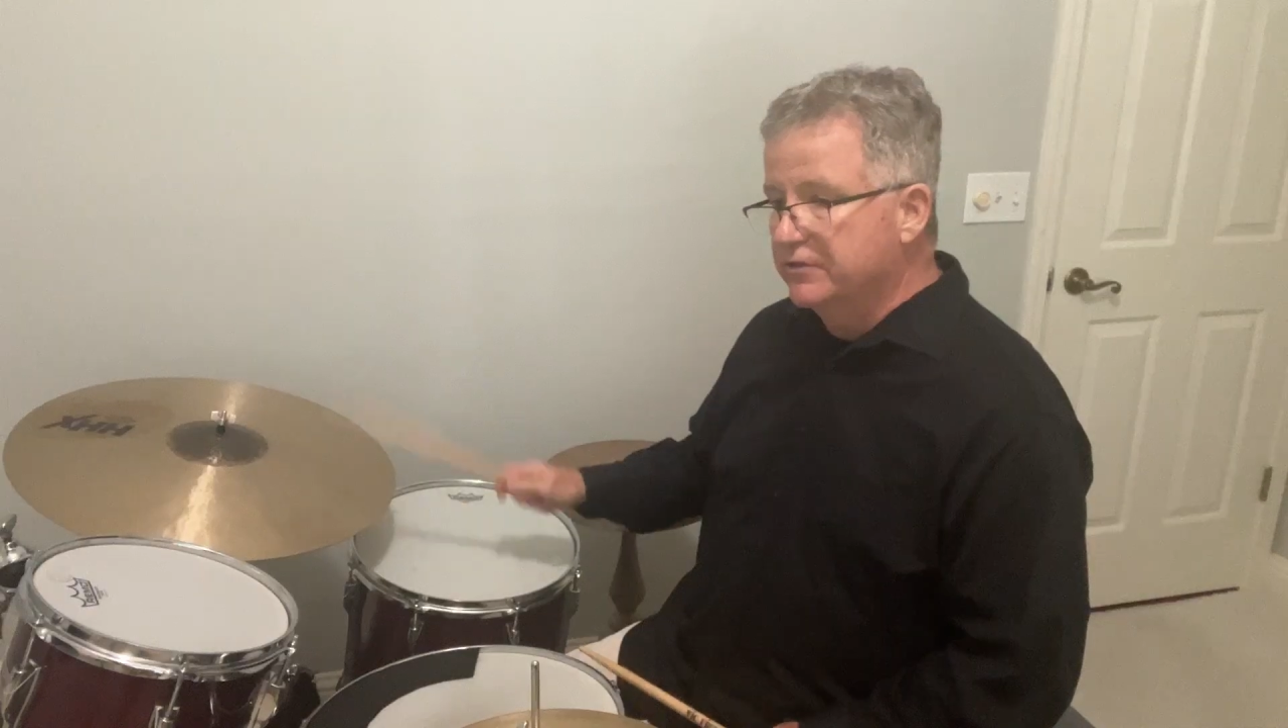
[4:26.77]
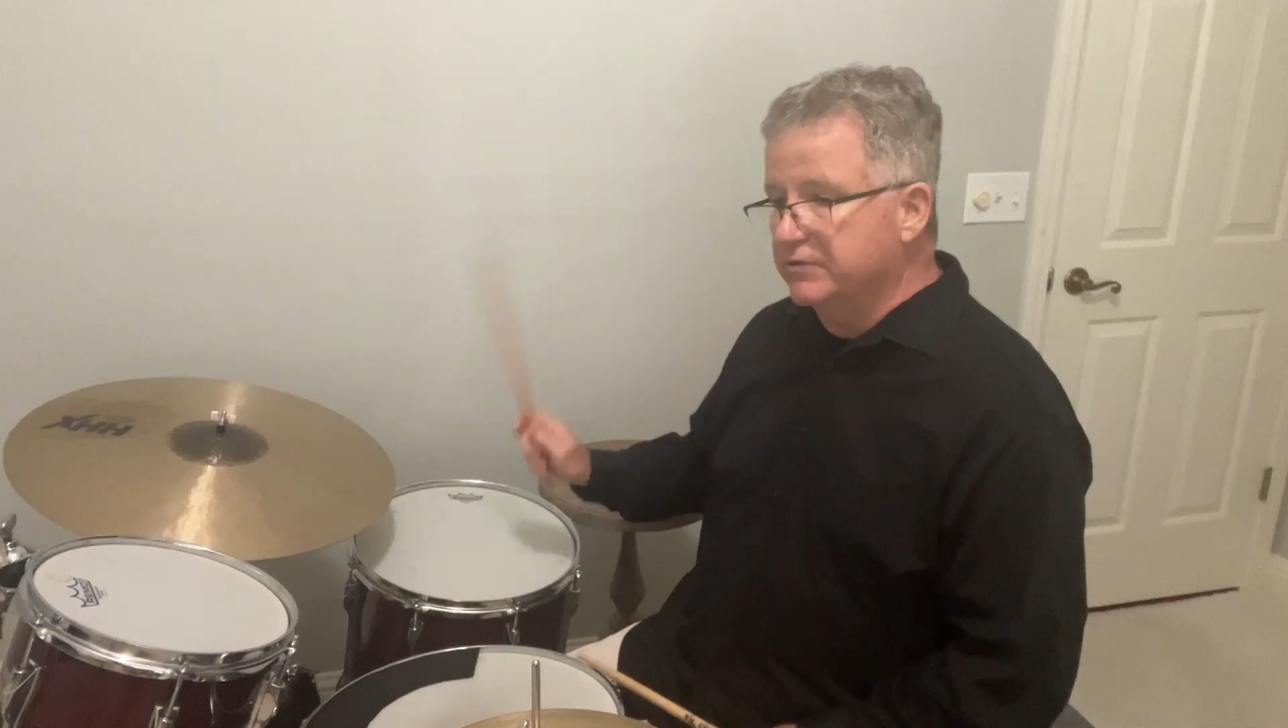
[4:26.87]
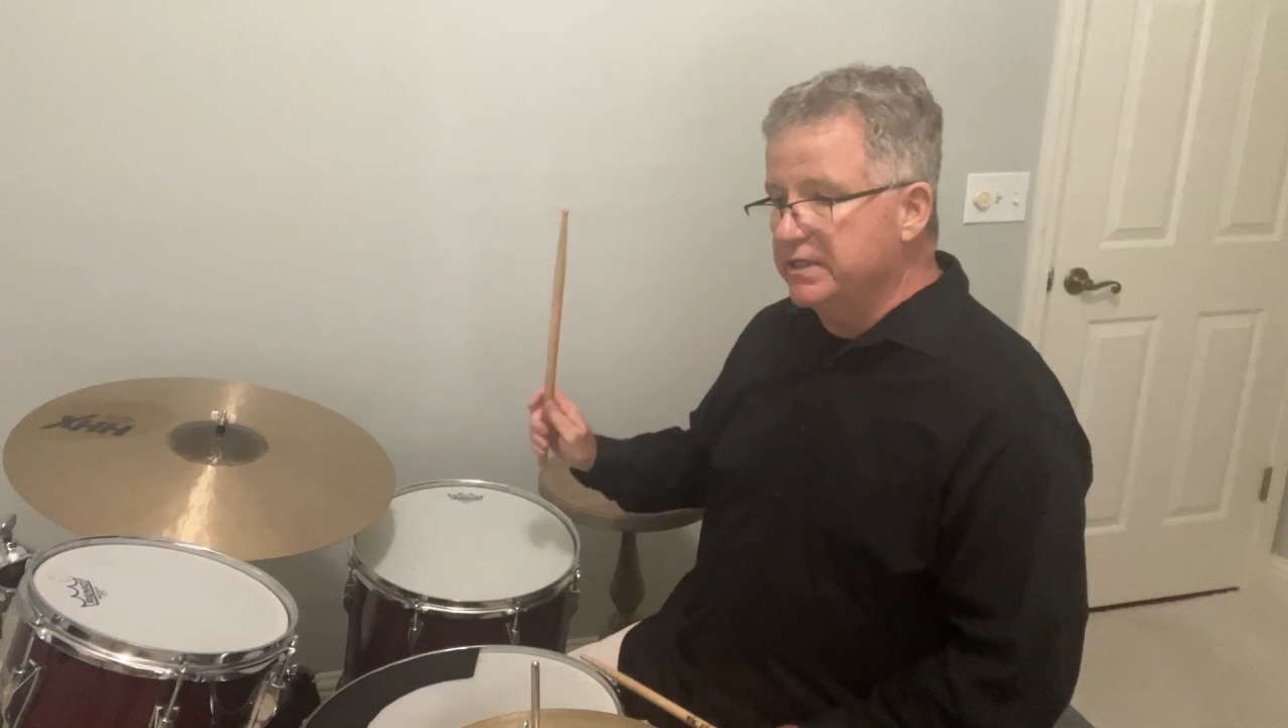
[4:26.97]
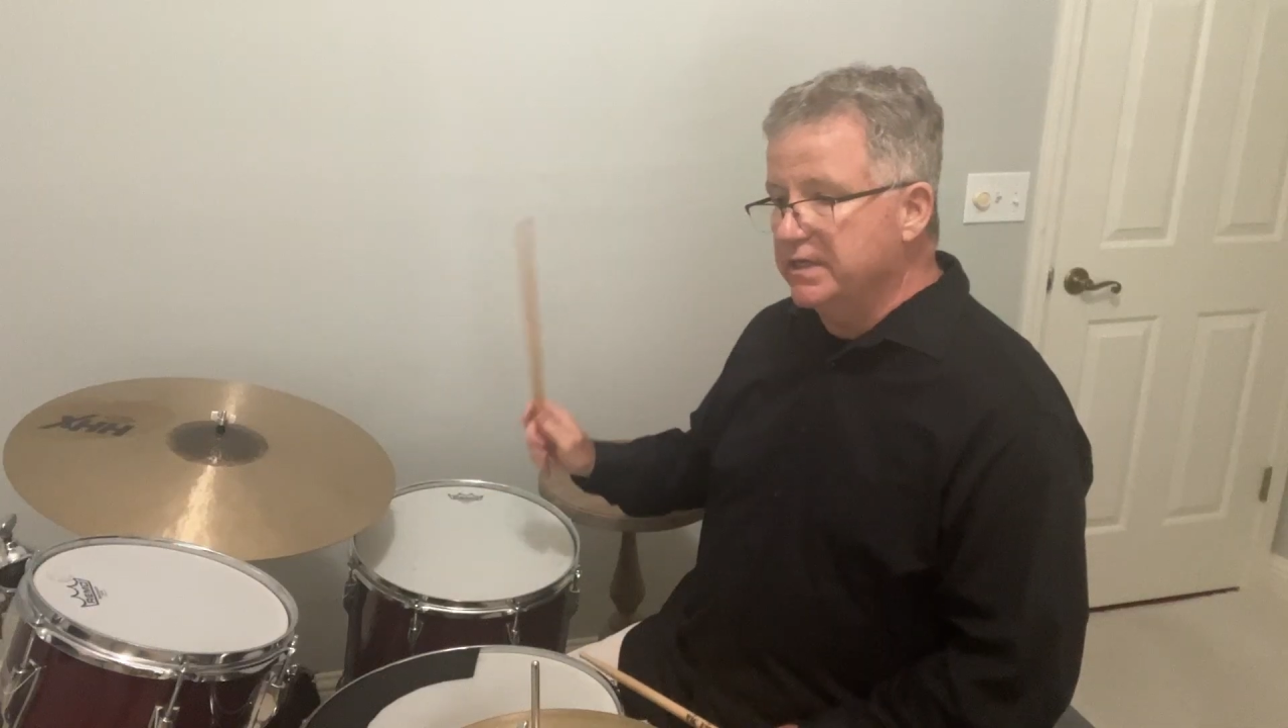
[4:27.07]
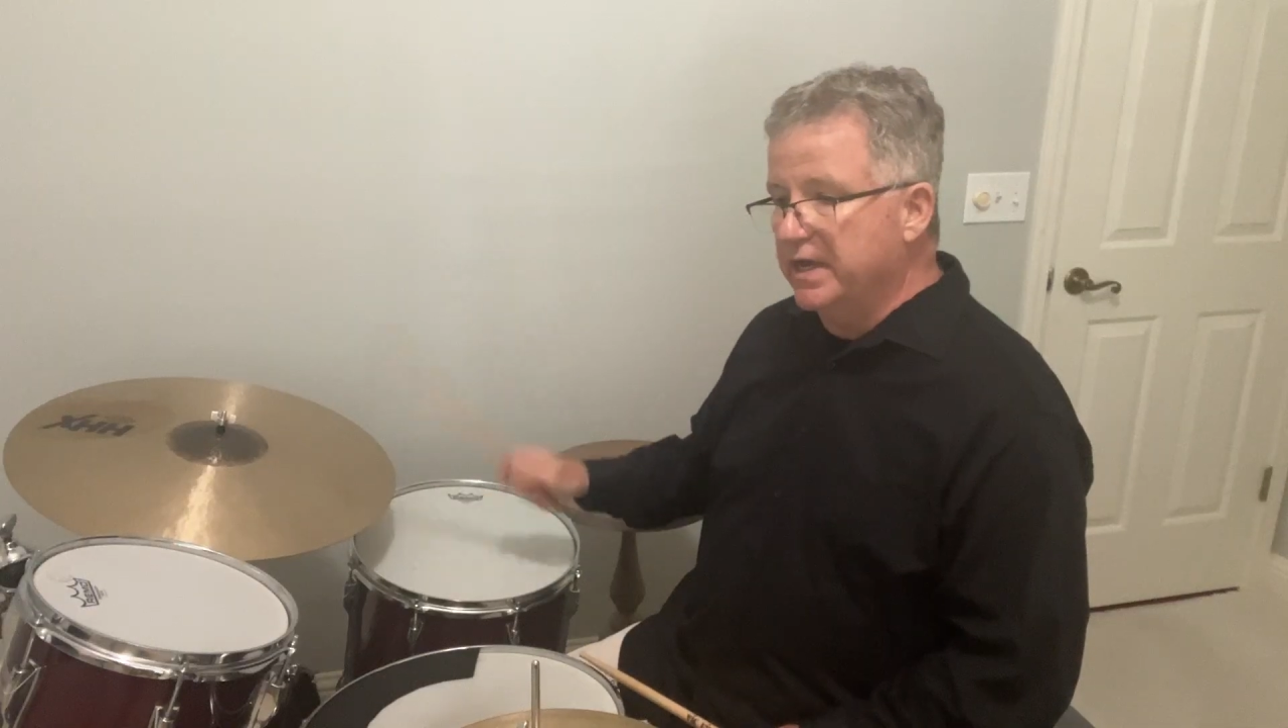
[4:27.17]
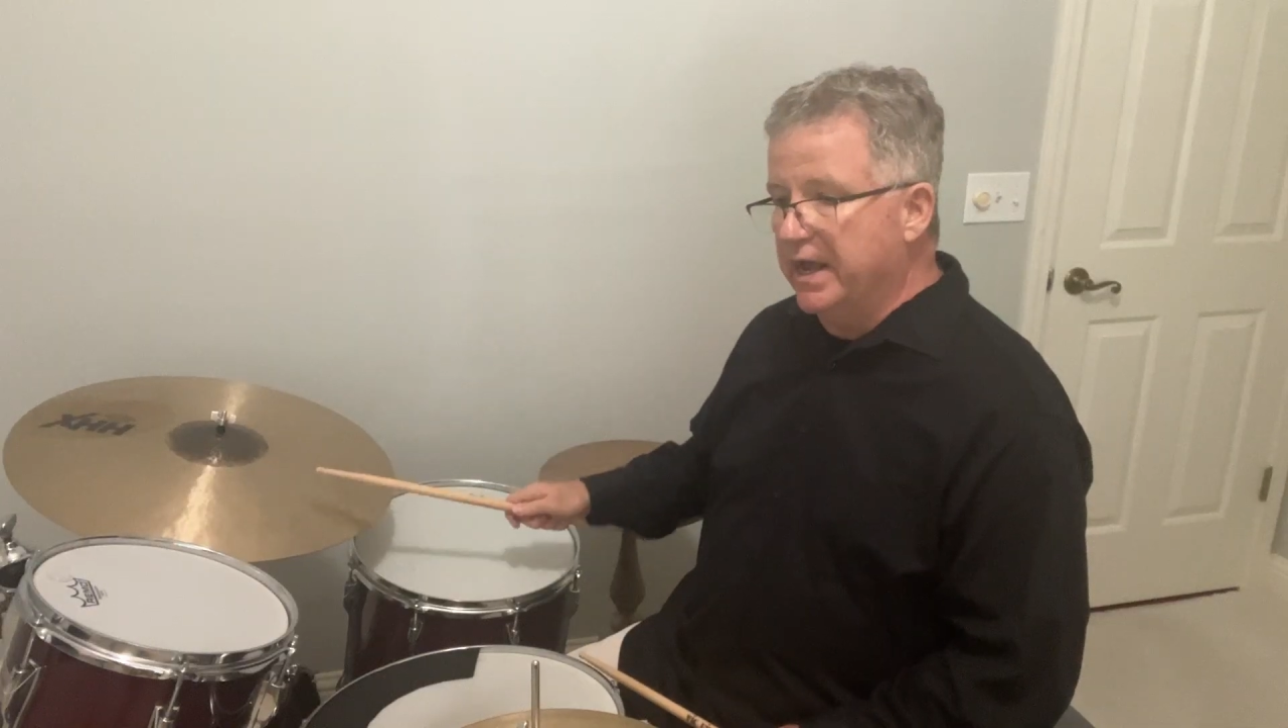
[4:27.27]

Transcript: 3 and.